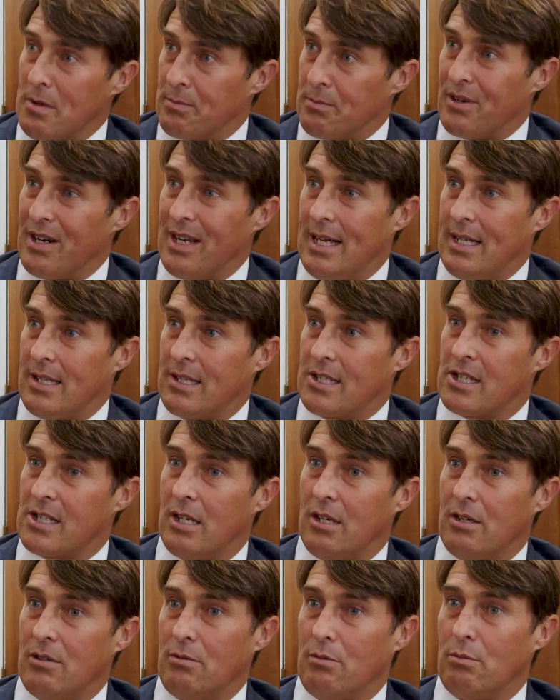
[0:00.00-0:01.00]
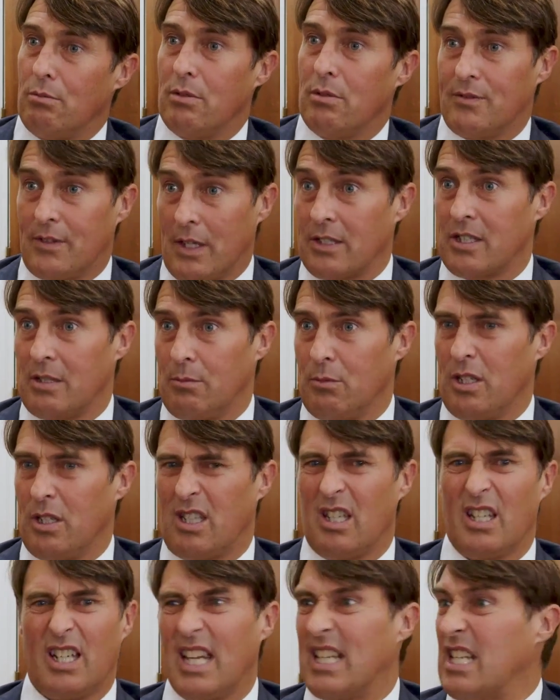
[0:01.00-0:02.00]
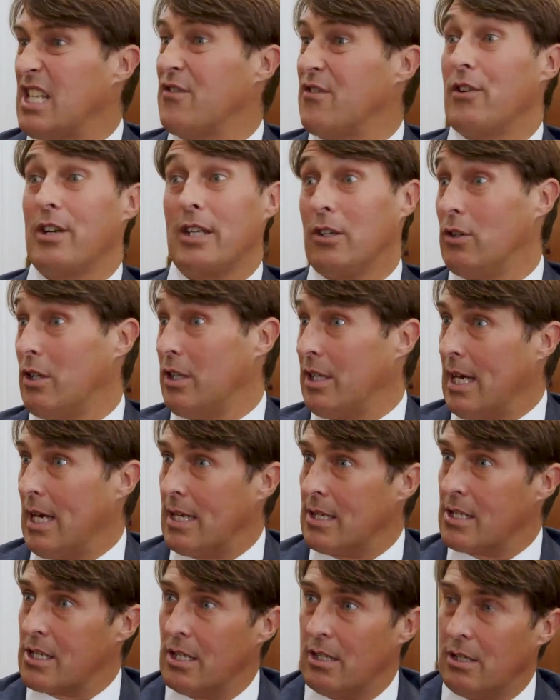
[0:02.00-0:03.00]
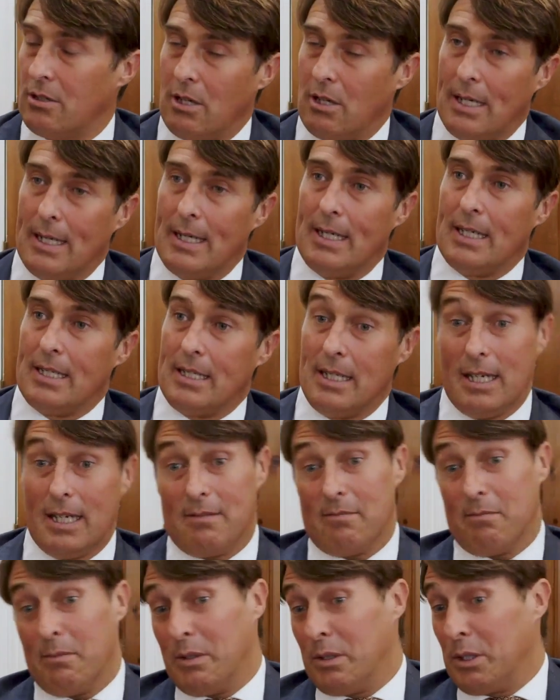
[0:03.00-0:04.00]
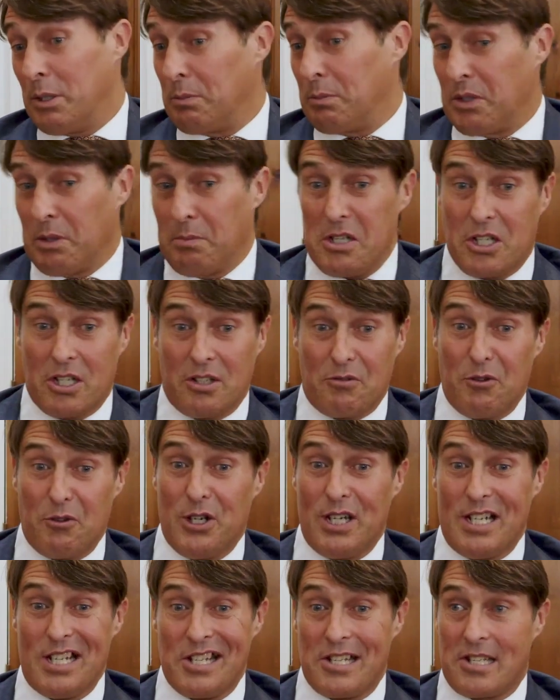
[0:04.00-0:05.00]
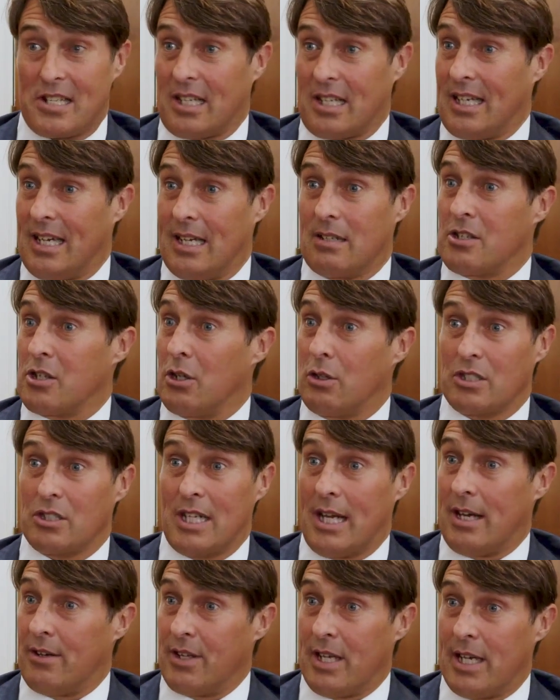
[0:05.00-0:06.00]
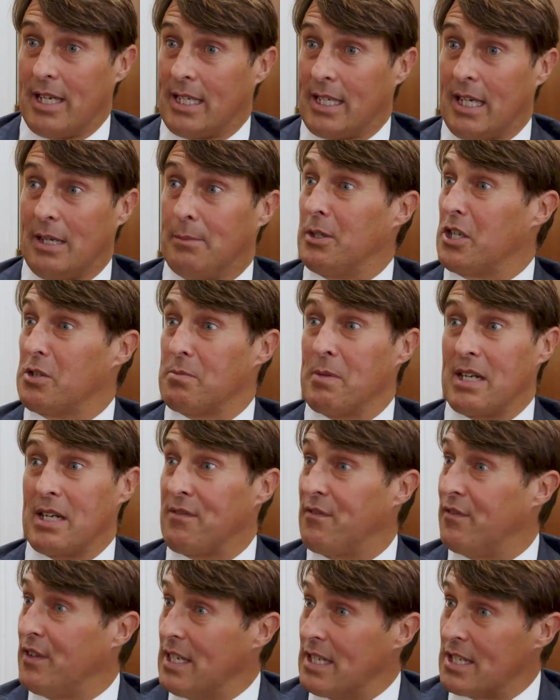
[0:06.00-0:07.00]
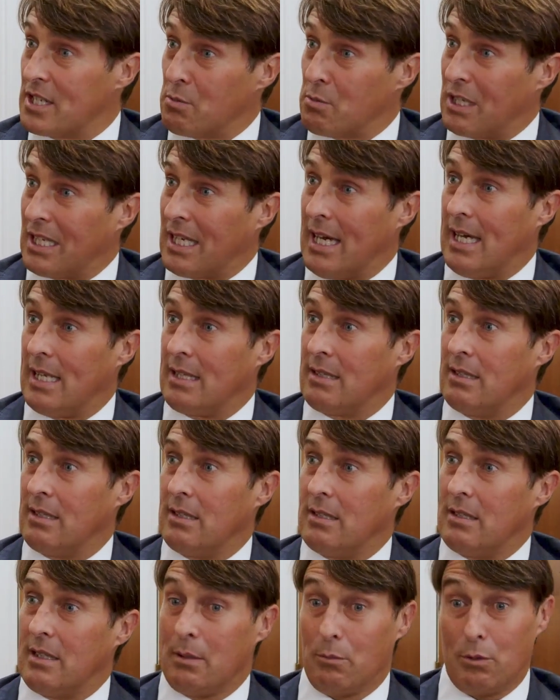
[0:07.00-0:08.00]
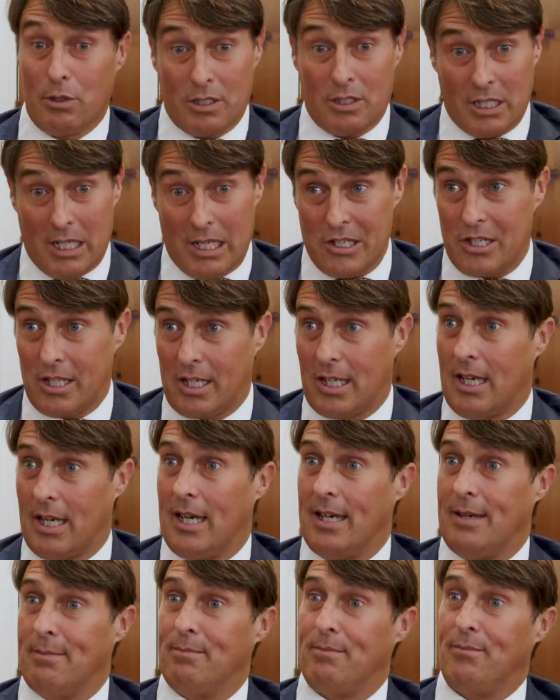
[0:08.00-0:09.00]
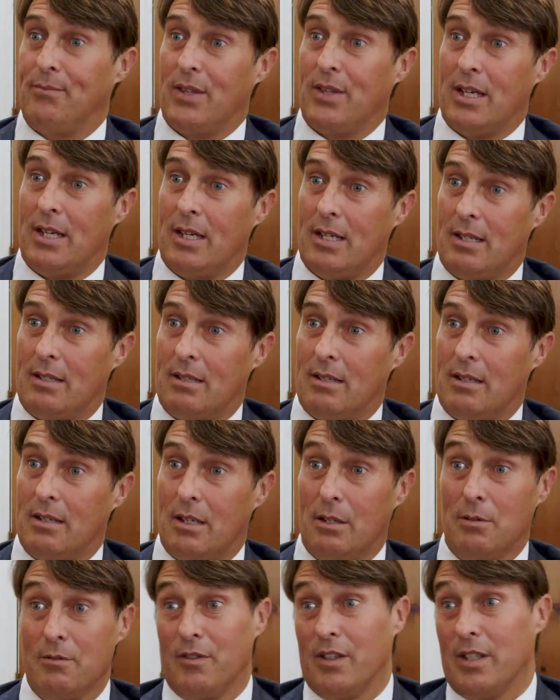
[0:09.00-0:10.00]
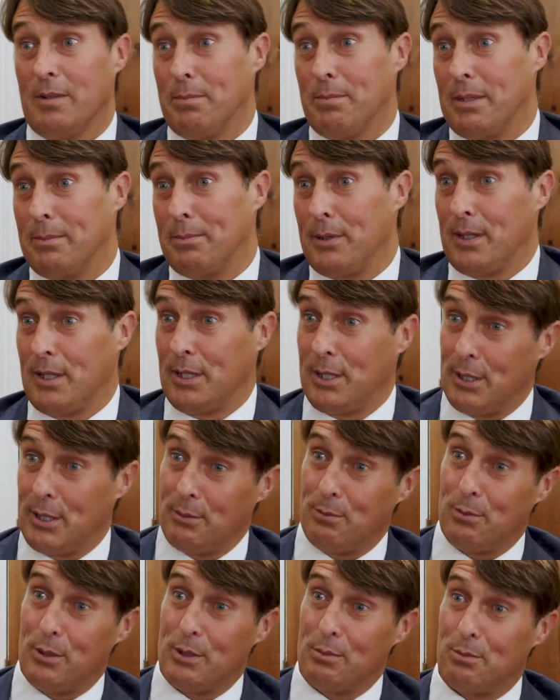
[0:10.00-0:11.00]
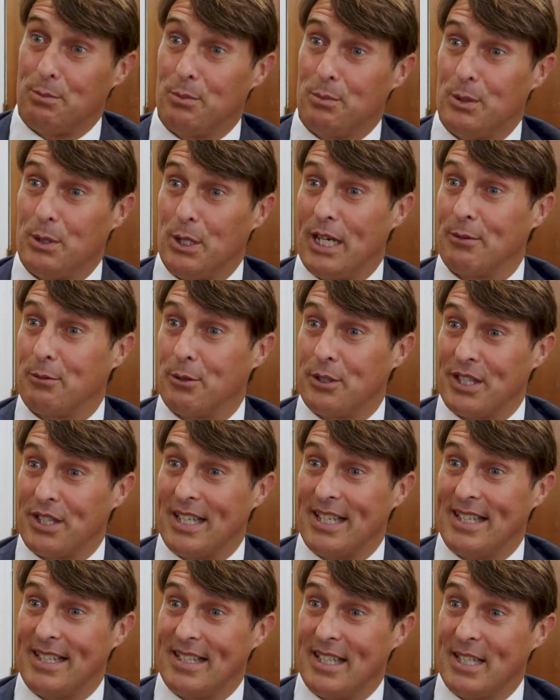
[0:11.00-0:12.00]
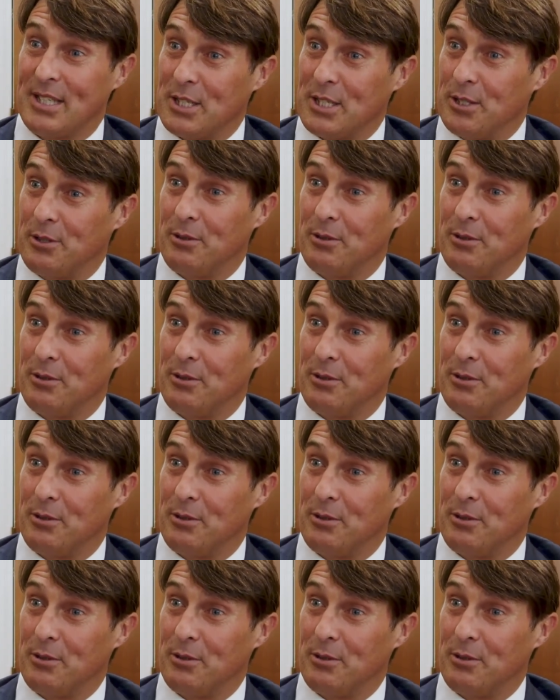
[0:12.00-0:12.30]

brand, so we've done some work, and Kenny's very good at that. So, yeah, the mission really is to get socks out there, get them on as many feet as we can. They will change your game, and hopefully people will like what they do.